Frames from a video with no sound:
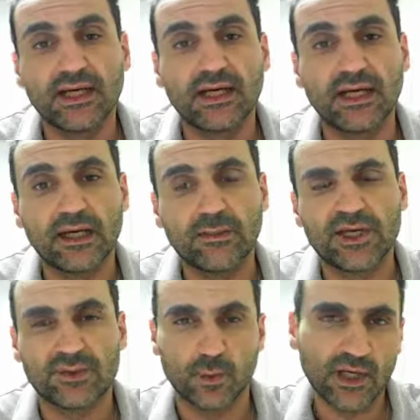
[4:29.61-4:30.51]

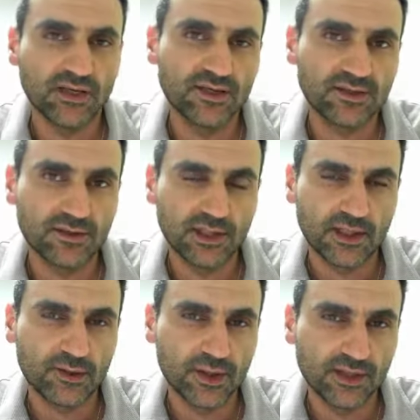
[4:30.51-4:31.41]
as well as, you
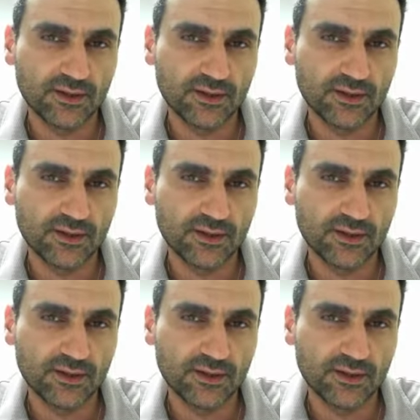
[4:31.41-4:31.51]
know, trying